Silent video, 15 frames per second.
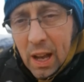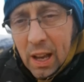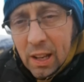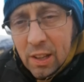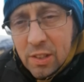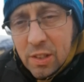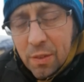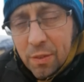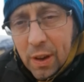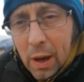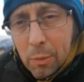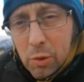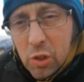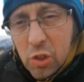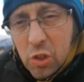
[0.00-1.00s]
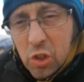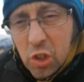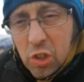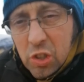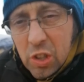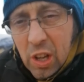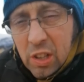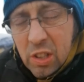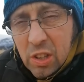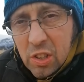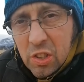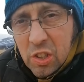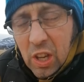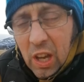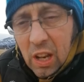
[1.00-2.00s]
and it's the fat which is just under the
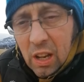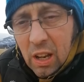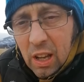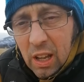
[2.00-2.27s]
skin.